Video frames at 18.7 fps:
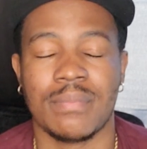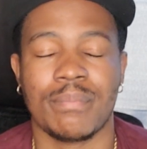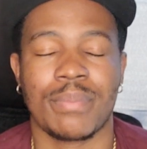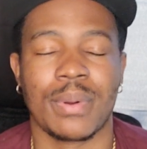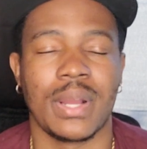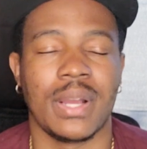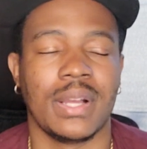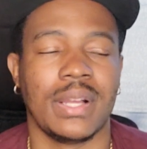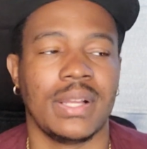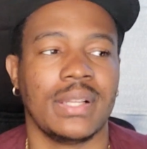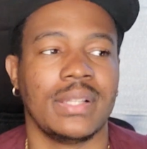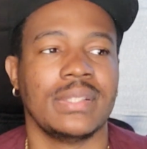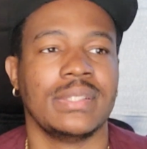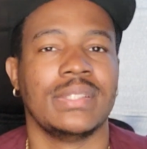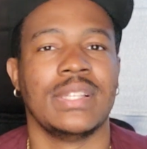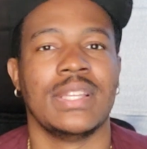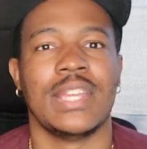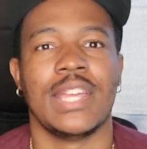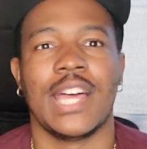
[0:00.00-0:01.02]
bruh
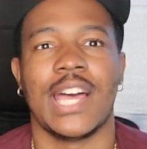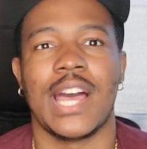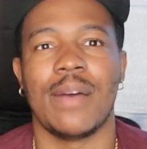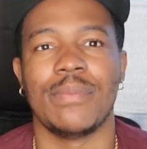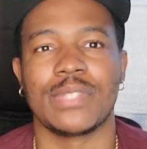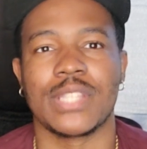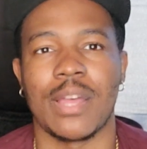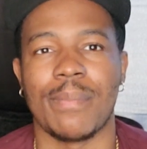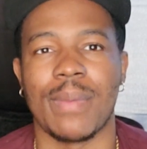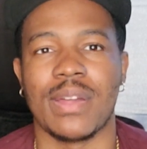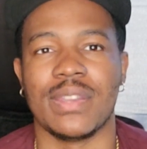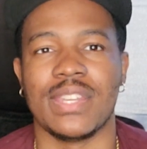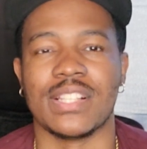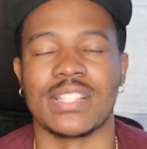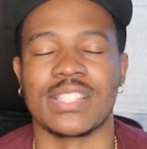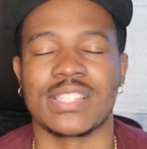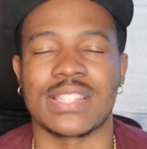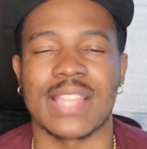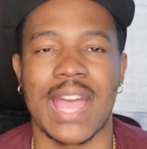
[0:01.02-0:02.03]
I'm talking about
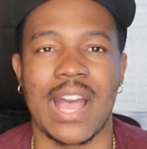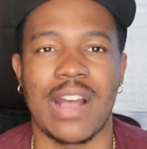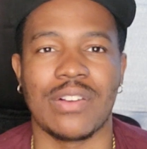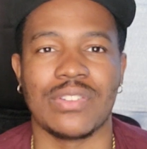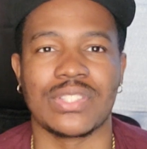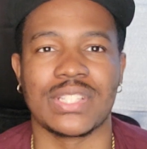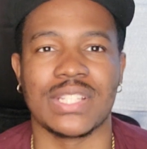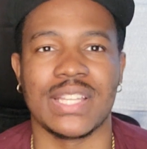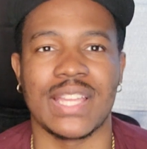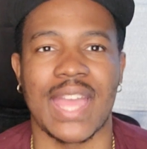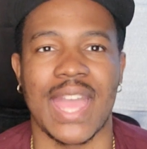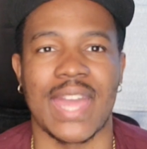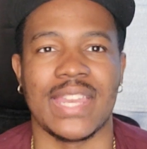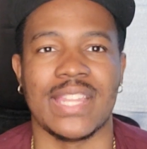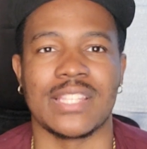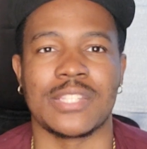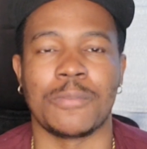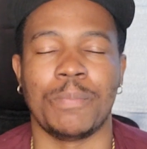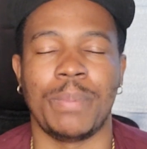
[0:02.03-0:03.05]
nostalgia at
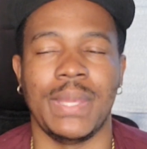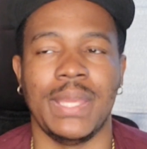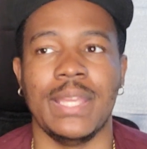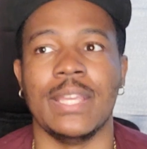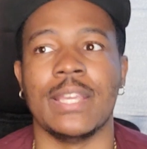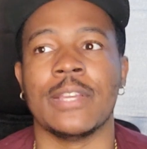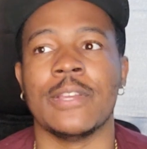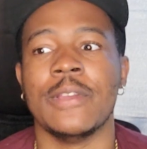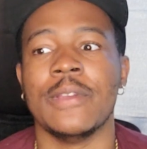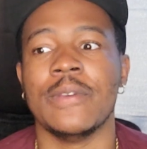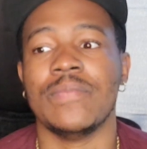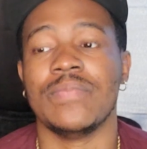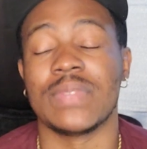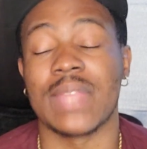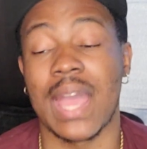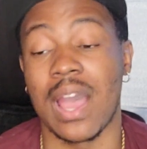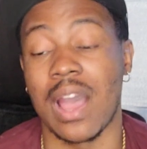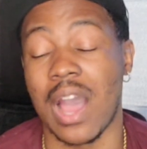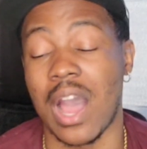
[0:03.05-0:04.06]
its peak.
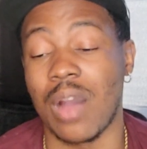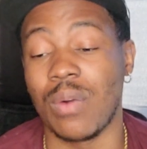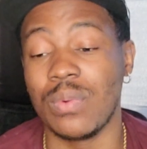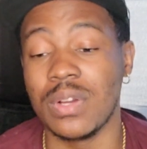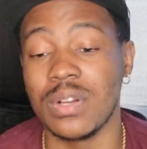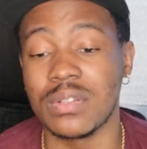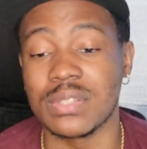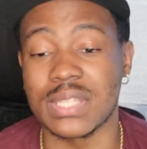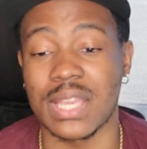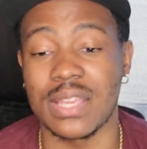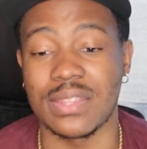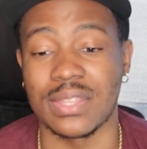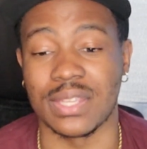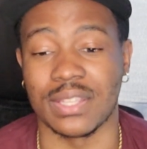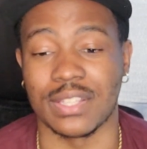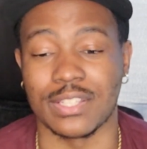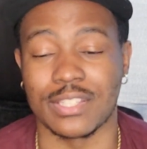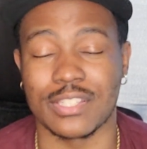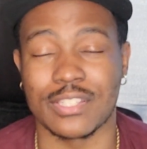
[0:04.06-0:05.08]
Now, I will say
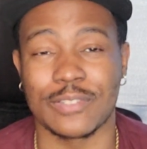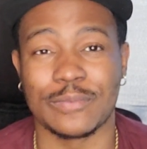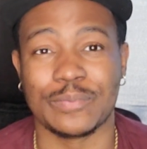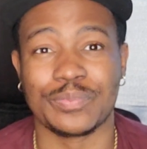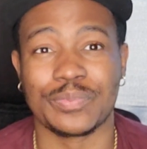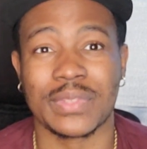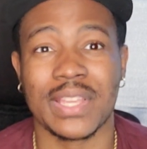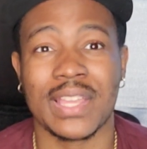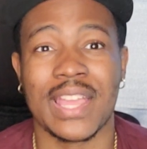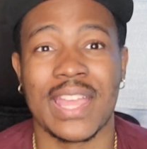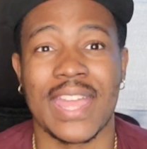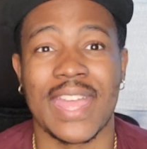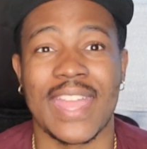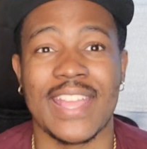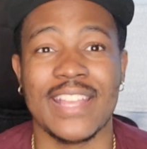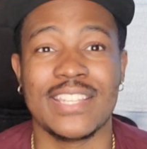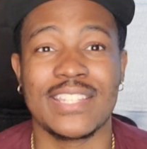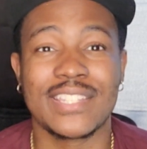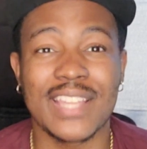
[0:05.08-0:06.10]
this.
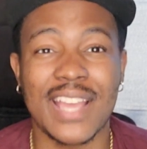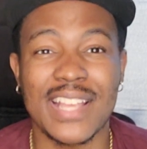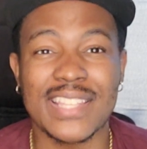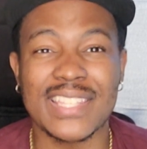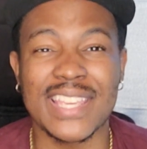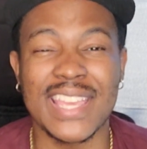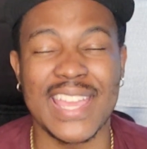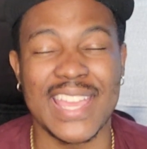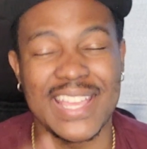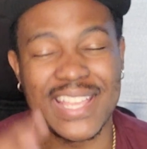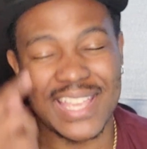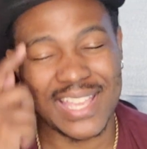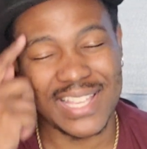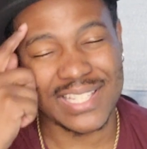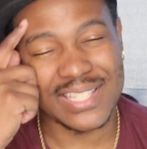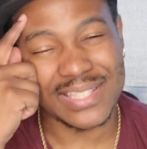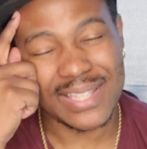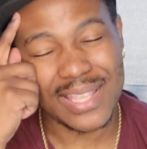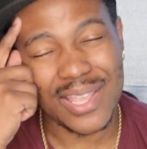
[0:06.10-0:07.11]
It doesn't, it,
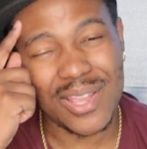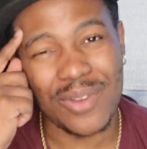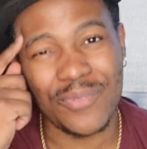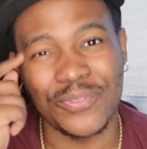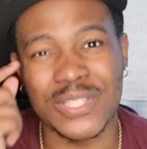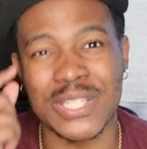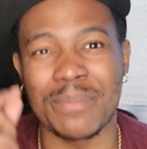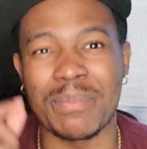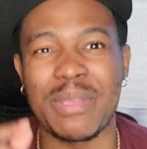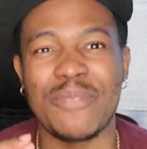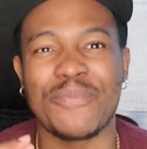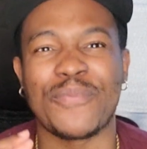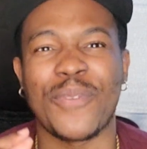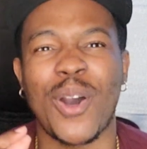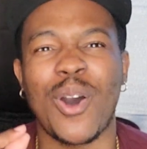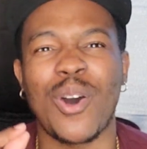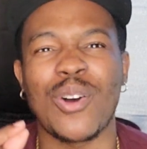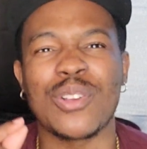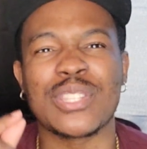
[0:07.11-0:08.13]
it still to me
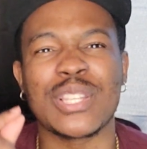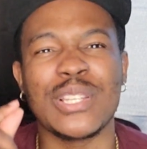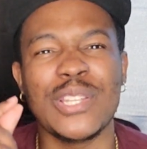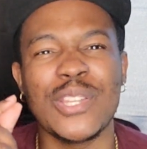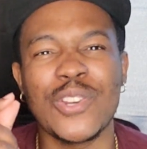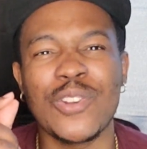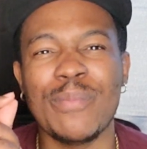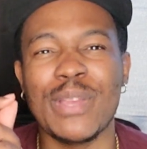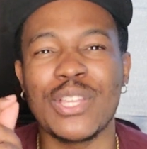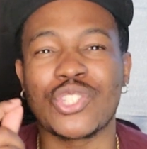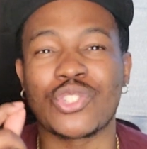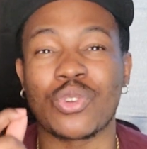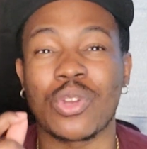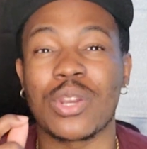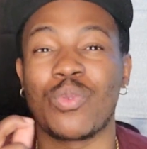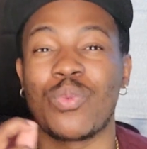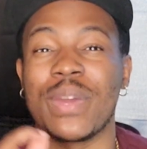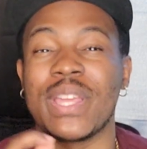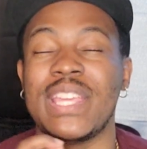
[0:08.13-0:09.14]
falls a little bit
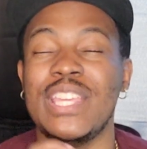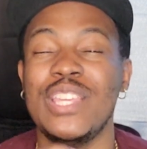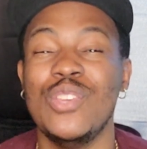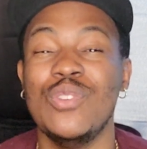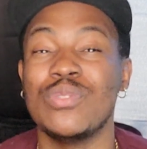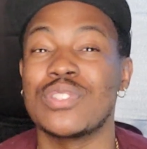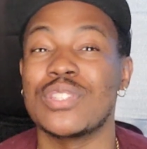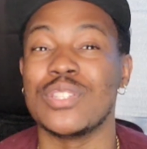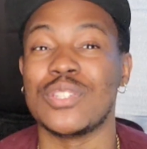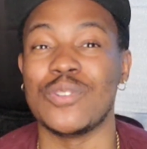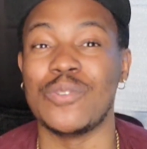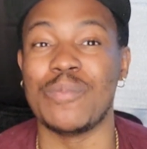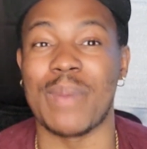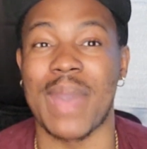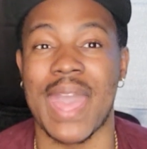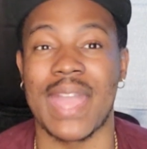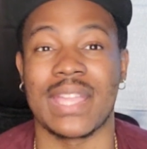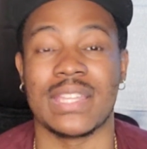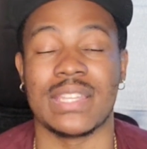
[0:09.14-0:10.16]
short of what he used to do
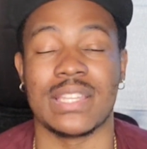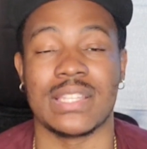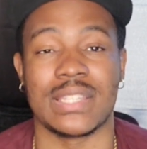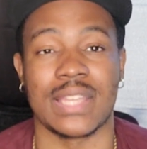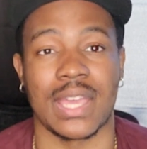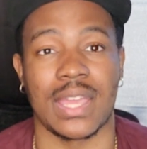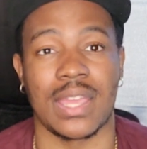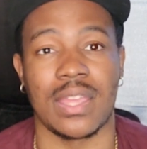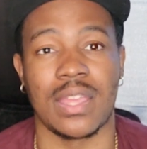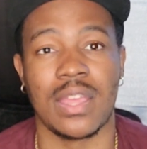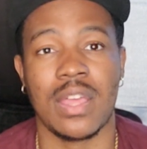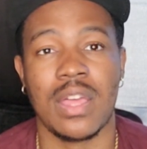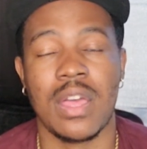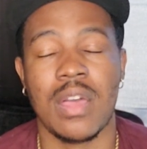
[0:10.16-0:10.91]
back in the day.